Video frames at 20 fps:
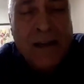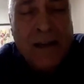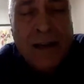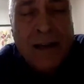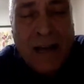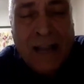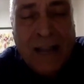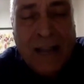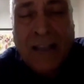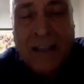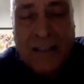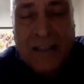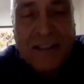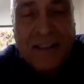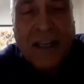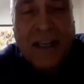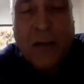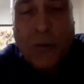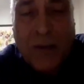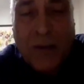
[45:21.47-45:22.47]
interesting
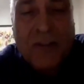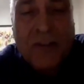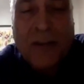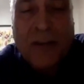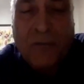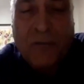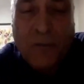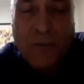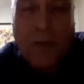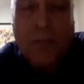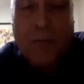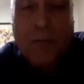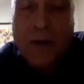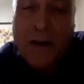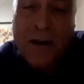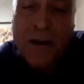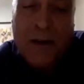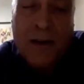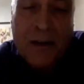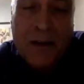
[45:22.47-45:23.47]
question from a
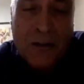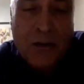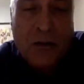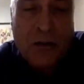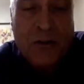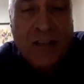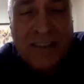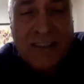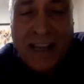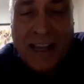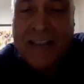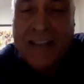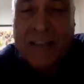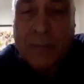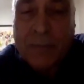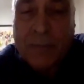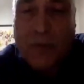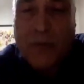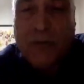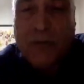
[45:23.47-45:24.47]
social science
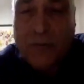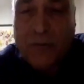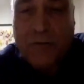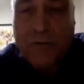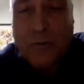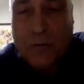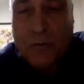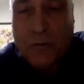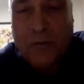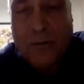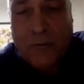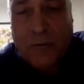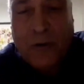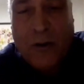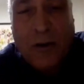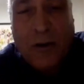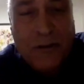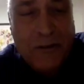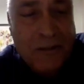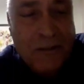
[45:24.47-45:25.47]
point of view, of
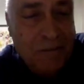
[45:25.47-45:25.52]
course.